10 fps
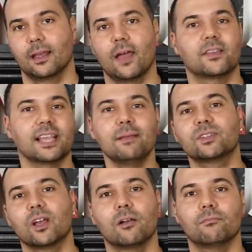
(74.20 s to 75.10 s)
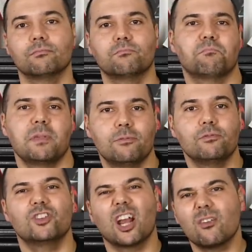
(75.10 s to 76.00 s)
At the same time,
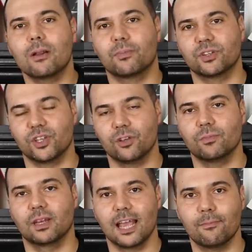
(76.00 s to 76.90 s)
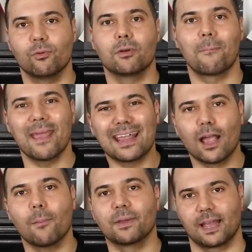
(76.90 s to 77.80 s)
people generally presumed Labour would
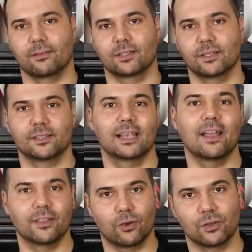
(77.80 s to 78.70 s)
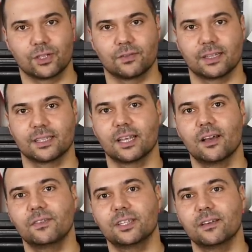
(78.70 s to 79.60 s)
pick up councillors at the cost of the
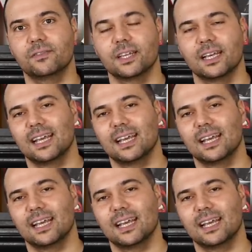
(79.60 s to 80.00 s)
Conservatives,